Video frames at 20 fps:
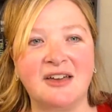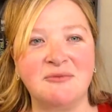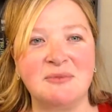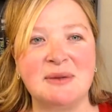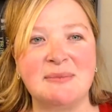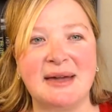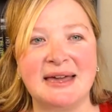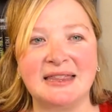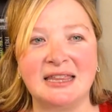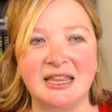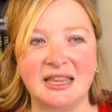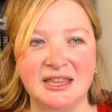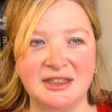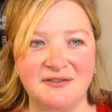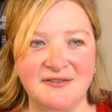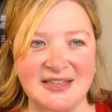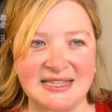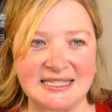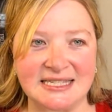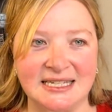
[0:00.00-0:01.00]
Me by Lilith
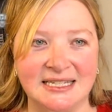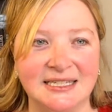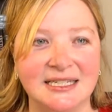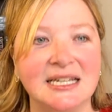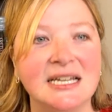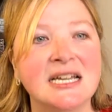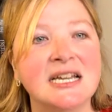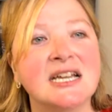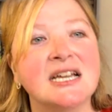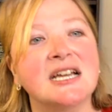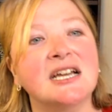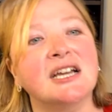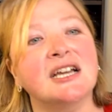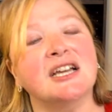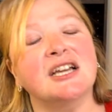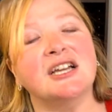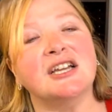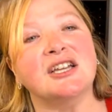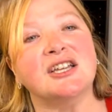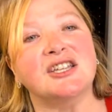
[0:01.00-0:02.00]
Vincent.
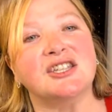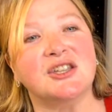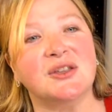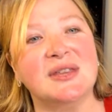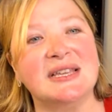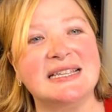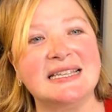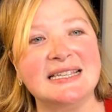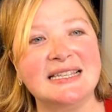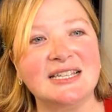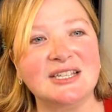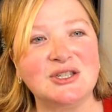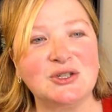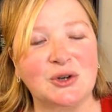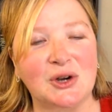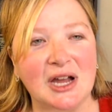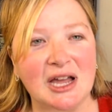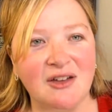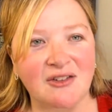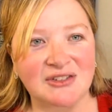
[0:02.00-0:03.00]
So this is the
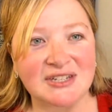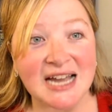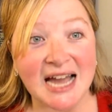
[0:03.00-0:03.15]
story of